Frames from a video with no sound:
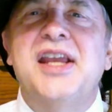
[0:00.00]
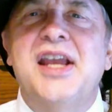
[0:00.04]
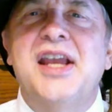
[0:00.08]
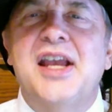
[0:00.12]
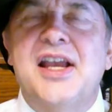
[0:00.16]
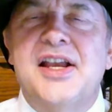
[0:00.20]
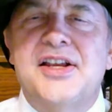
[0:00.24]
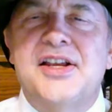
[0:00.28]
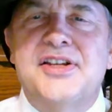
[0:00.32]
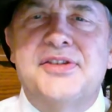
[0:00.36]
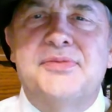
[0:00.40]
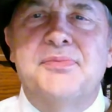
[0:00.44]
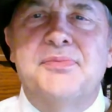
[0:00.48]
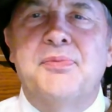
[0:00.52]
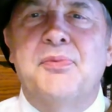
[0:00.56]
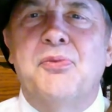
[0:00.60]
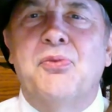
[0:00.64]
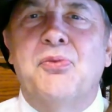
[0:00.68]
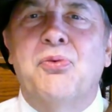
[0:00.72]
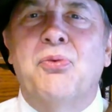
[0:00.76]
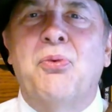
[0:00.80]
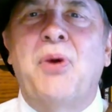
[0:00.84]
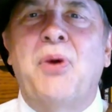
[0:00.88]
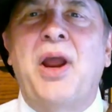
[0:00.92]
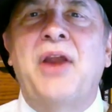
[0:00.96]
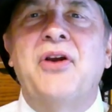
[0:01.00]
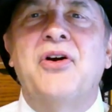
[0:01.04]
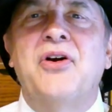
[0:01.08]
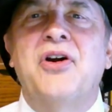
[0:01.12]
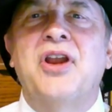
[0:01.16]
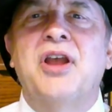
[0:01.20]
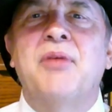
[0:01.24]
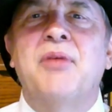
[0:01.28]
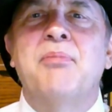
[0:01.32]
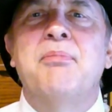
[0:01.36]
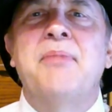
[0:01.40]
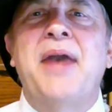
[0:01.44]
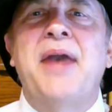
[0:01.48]
has rendered
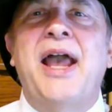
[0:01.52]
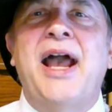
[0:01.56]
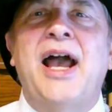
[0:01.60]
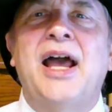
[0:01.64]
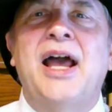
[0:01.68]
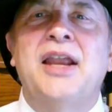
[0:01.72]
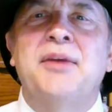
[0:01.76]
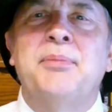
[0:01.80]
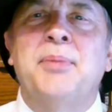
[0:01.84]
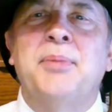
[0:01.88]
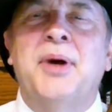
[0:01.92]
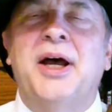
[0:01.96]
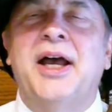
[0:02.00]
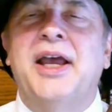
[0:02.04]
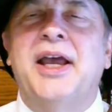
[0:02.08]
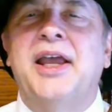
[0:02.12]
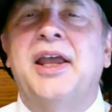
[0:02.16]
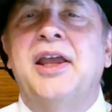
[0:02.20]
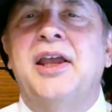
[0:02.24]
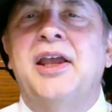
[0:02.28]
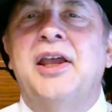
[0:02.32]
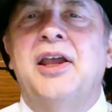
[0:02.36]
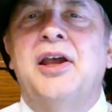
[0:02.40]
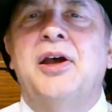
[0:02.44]
him mad by